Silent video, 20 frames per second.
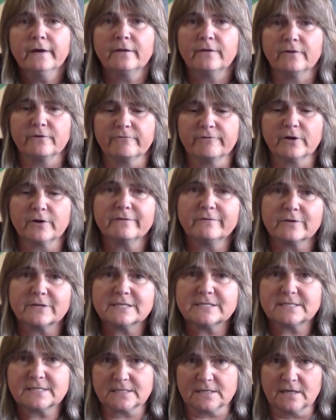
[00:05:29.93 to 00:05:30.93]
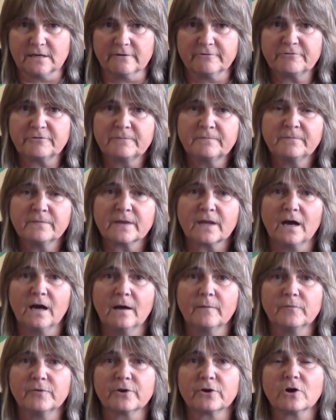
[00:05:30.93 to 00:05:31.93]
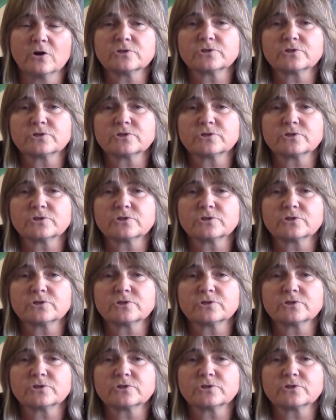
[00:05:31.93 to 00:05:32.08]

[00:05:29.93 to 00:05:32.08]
They're very, very stiff. They're